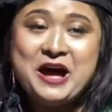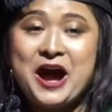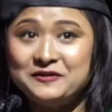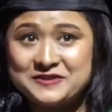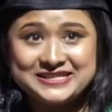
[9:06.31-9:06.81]

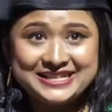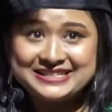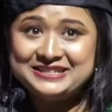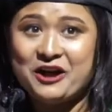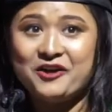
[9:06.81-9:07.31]
After six
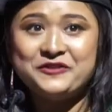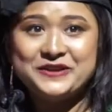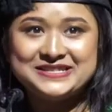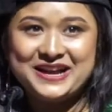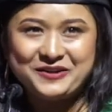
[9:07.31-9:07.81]
and a half
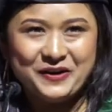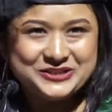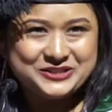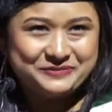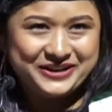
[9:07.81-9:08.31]
years, I
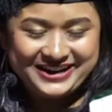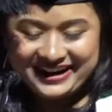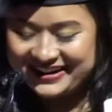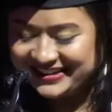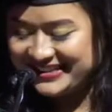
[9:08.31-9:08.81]
got to meet
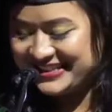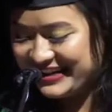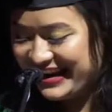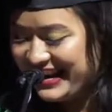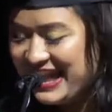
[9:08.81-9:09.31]
her
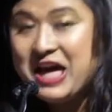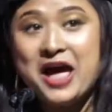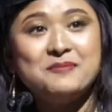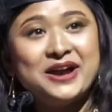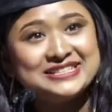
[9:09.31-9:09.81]
today.
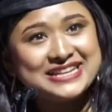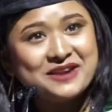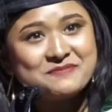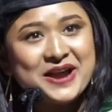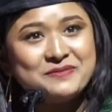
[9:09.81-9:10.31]
And my
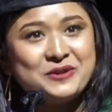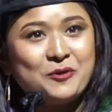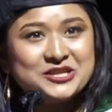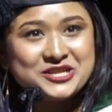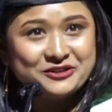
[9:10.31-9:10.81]
dad might be
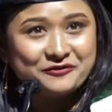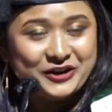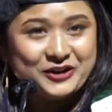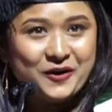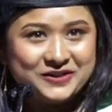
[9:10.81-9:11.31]
watching the
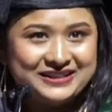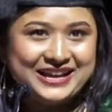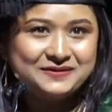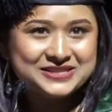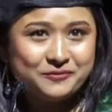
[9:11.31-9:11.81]
video on the
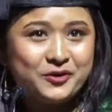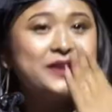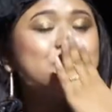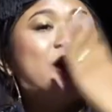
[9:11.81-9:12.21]
live somewhere.